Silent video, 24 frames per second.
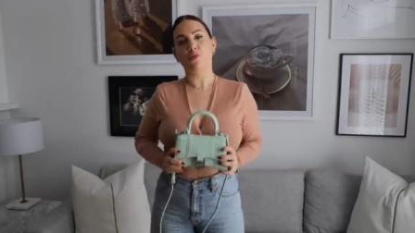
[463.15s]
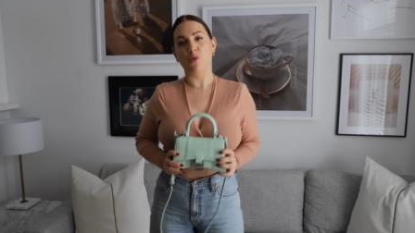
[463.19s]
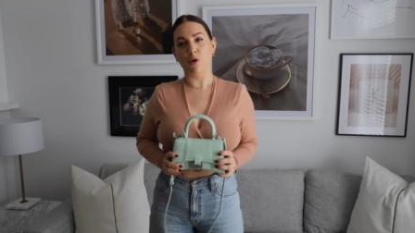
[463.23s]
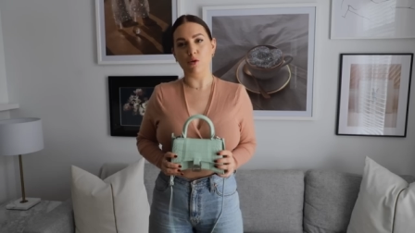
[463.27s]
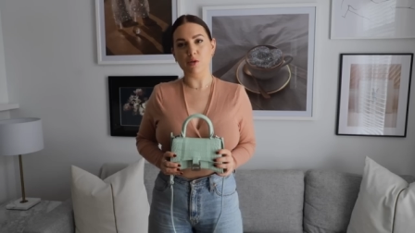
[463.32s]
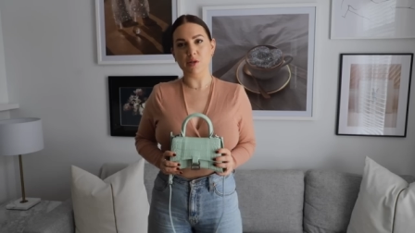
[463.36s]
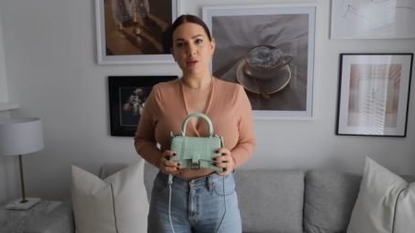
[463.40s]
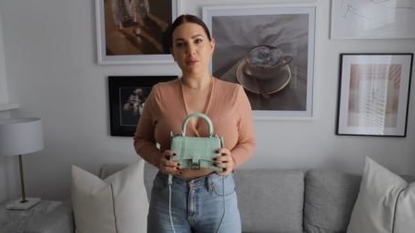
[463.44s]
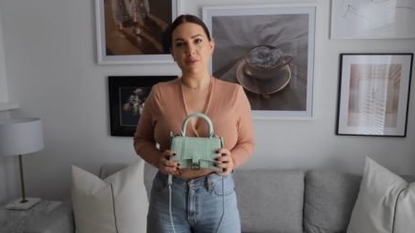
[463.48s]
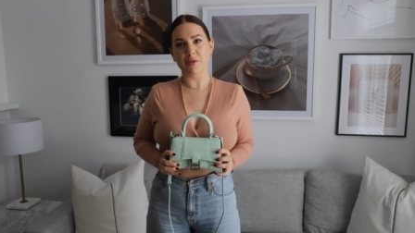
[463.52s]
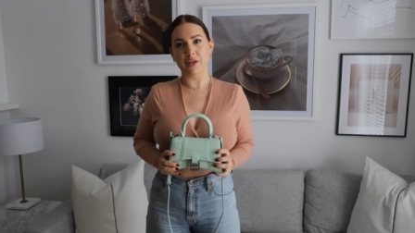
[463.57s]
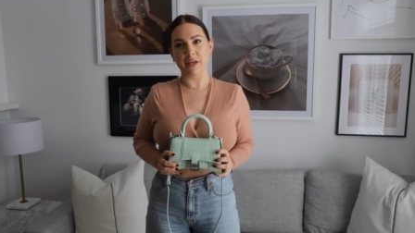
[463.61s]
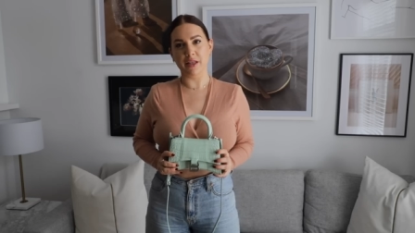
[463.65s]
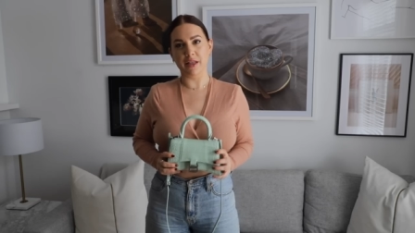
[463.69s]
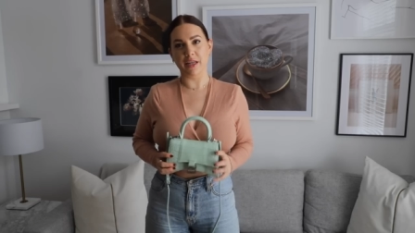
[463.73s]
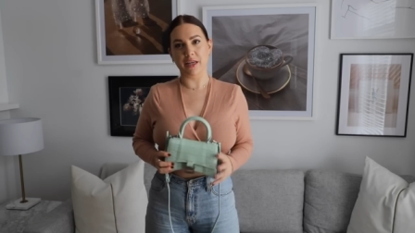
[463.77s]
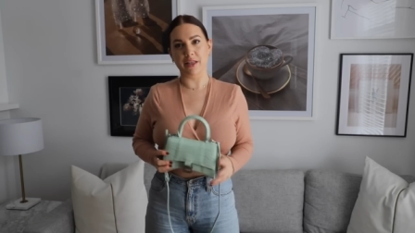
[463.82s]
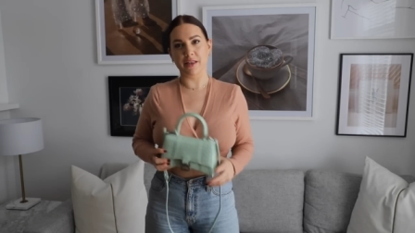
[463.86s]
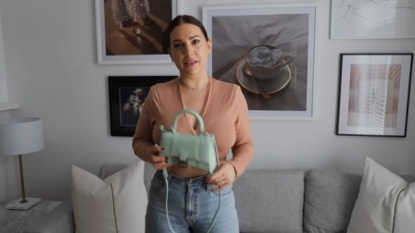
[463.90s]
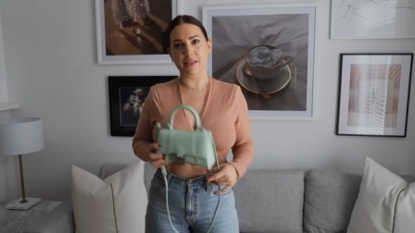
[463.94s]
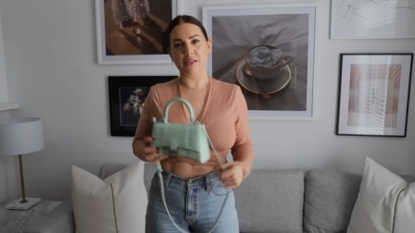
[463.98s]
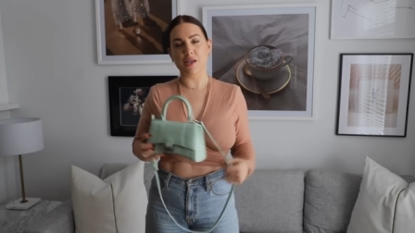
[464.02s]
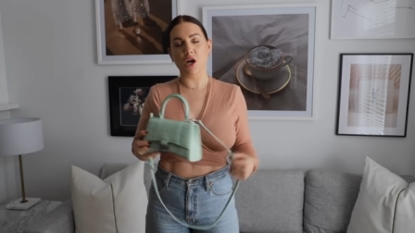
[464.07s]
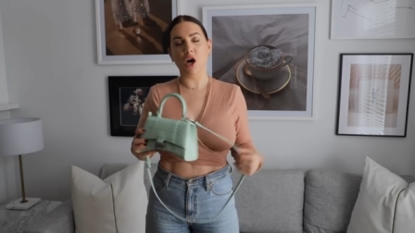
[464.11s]
Throw something
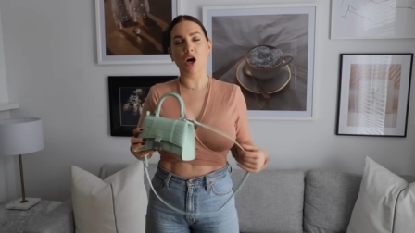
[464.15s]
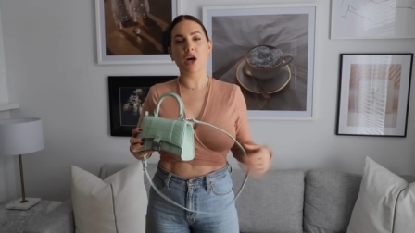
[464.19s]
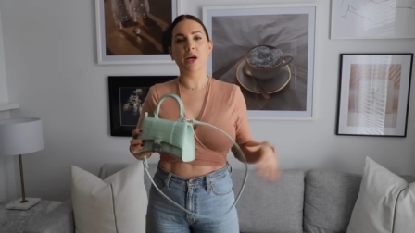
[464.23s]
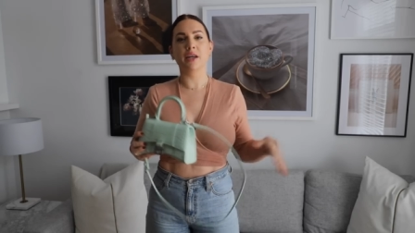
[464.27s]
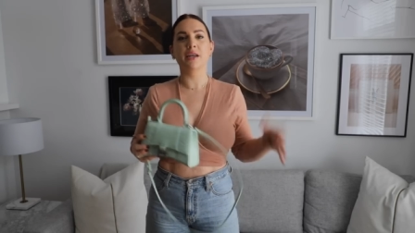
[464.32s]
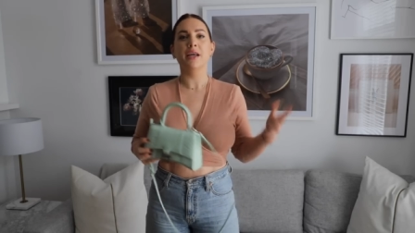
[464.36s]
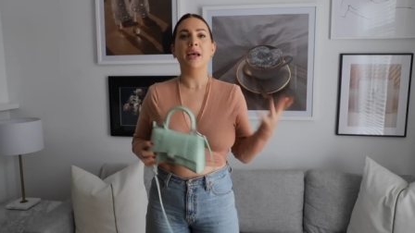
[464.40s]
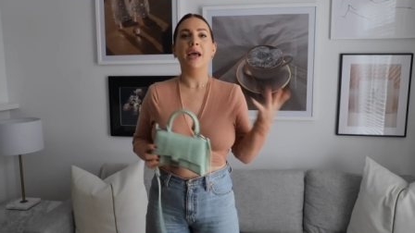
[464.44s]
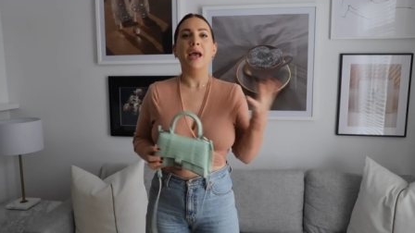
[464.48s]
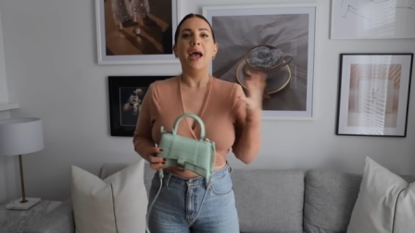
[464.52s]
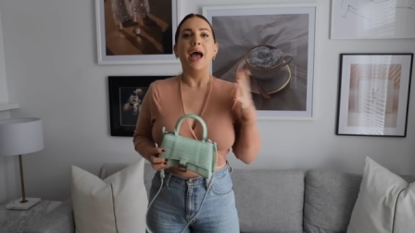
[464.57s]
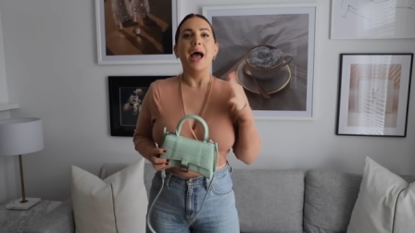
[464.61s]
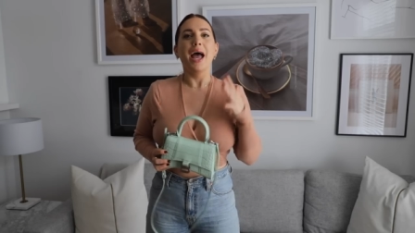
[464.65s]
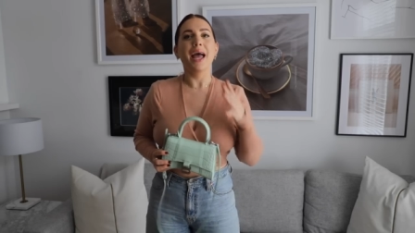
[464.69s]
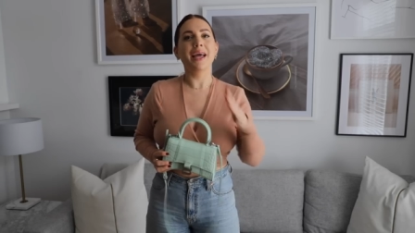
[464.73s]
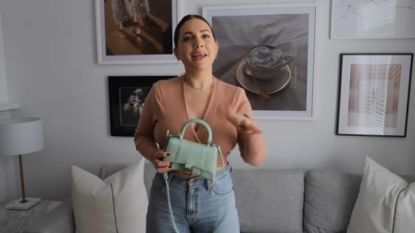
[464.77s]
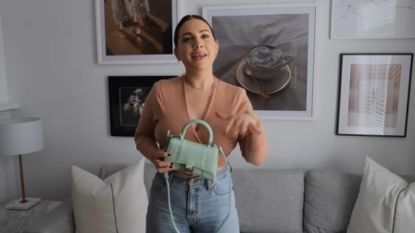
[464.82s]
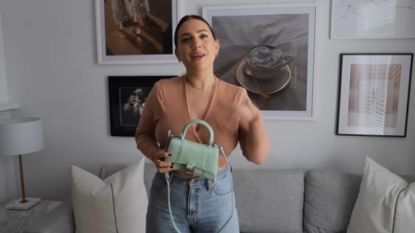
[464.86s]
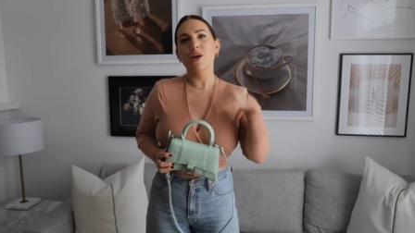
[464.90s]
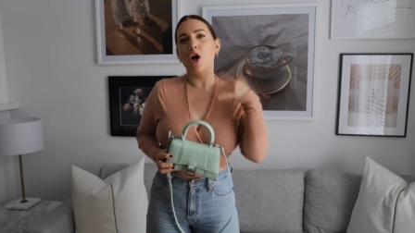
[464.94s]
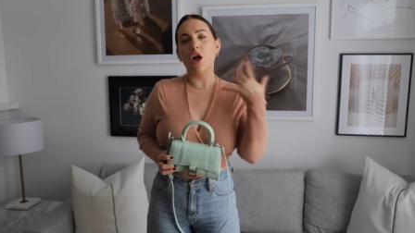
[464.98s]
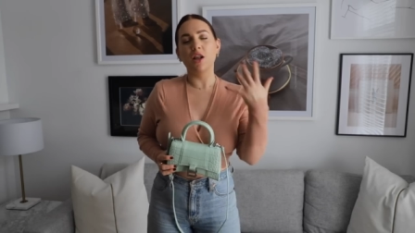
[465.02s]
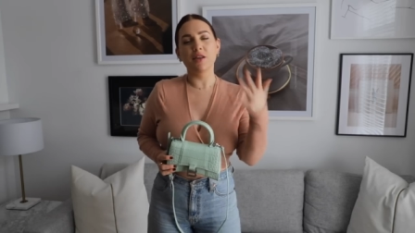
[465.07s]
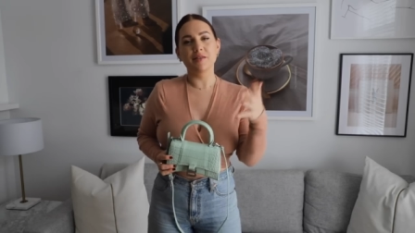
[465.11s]
like this on
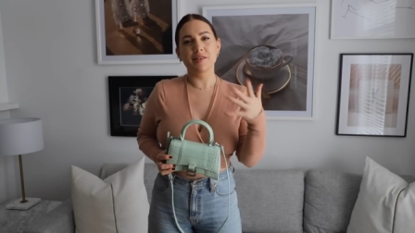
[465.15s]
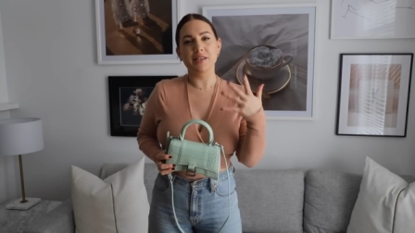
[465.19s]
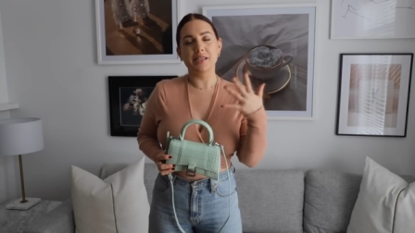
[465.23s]
and it all